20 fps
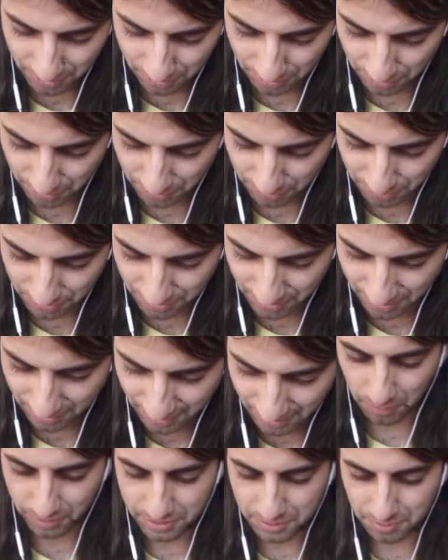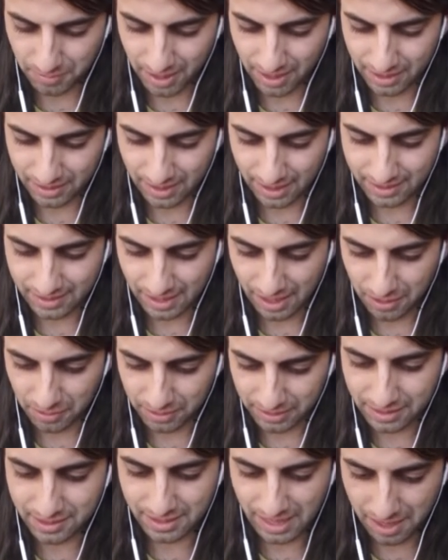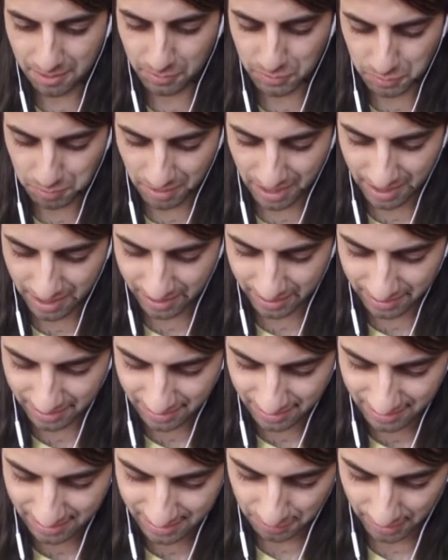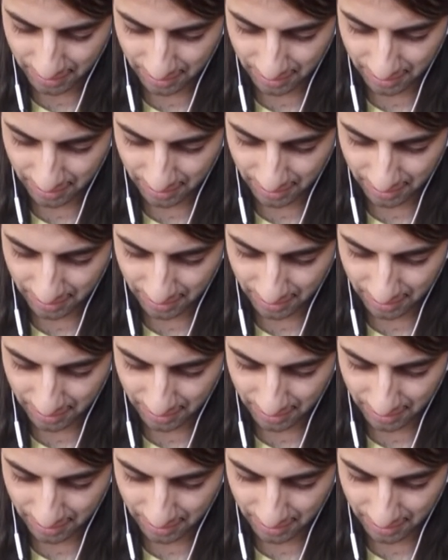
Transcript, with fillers: we snoozed. That was my, that tower, this game was mine.